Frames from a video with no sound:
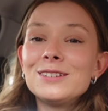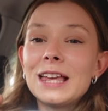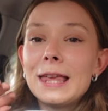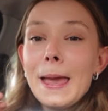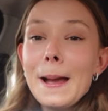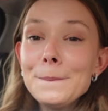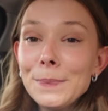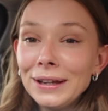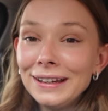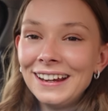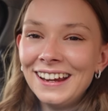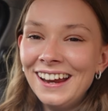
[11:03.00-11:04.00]
was like, yep.
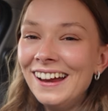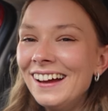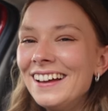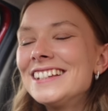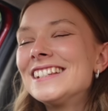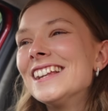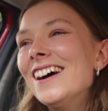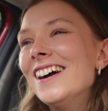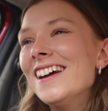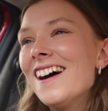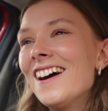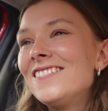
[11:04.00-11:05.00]
So
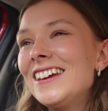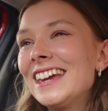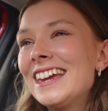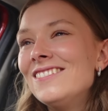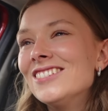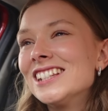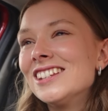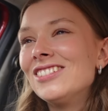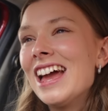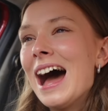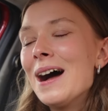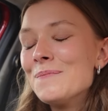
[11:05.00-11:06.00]
I think he must have,
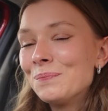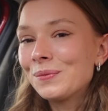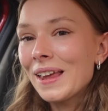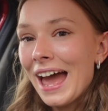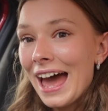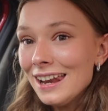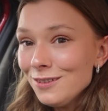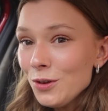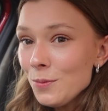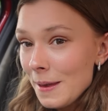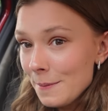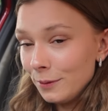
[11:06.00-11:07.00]
yeah, had a
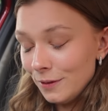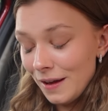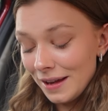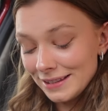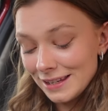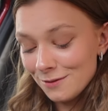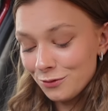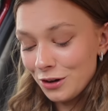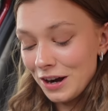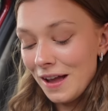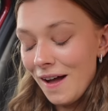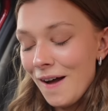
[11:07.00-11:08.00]
few people asking for
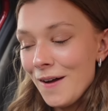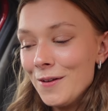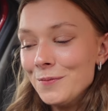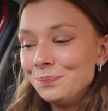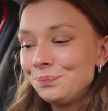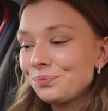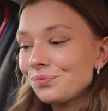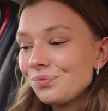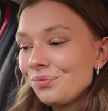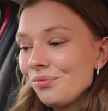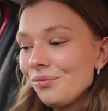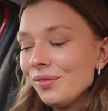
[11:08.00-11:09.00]
it.
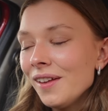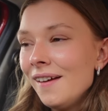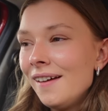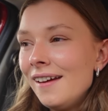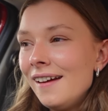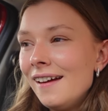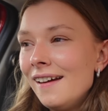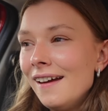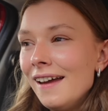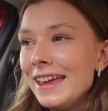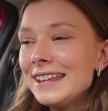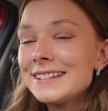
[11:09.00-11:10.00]

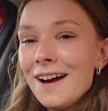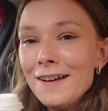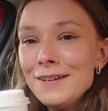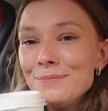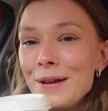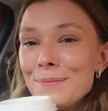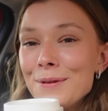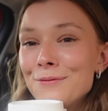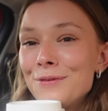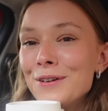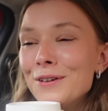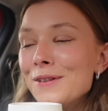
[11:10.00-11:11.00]
It's kind of made me
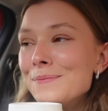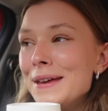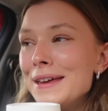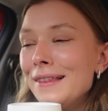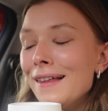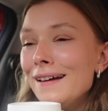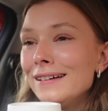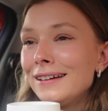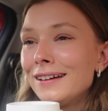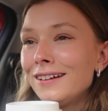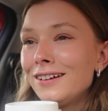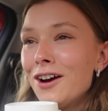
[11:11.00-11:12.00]
feel a bit
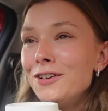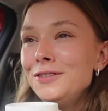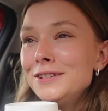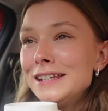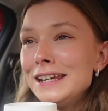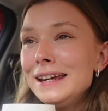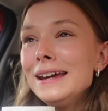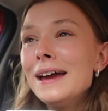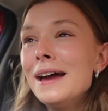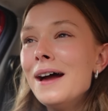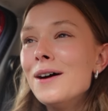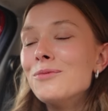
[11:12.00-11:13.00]
like cozy,
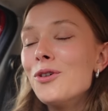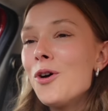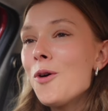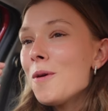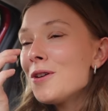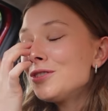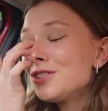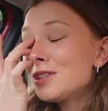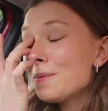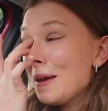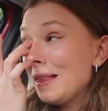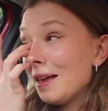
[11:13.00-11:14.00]
but almost just
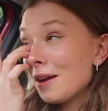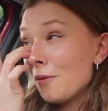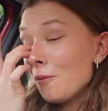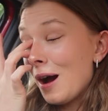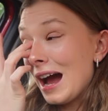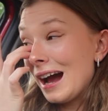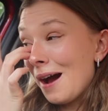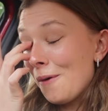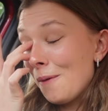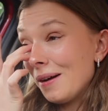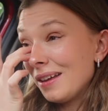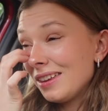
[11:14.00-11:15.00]
a bit like,
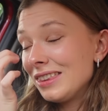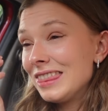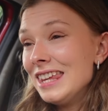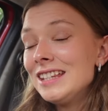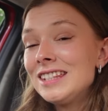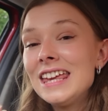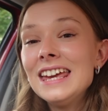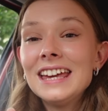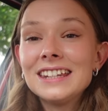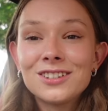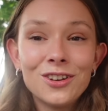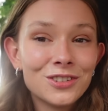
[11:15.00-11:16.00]
wow, this year
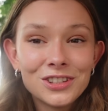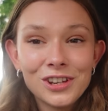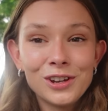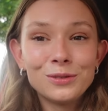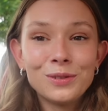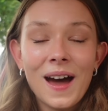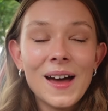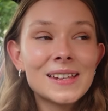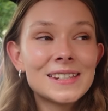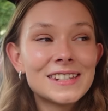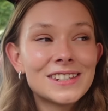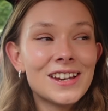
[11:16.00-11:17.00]
has gone so
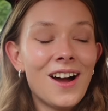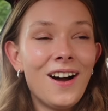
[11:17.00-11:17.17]
fast.